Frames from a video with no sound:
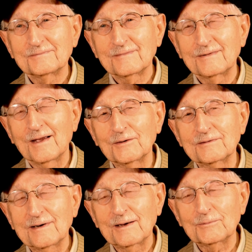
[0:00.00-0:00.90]
that. No, don't
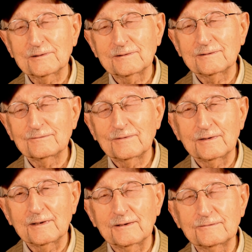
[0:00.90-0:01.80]
so that was very
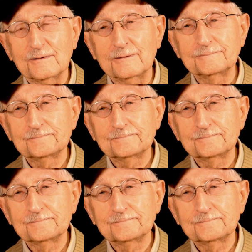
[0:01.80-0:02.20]
nice. Yeah.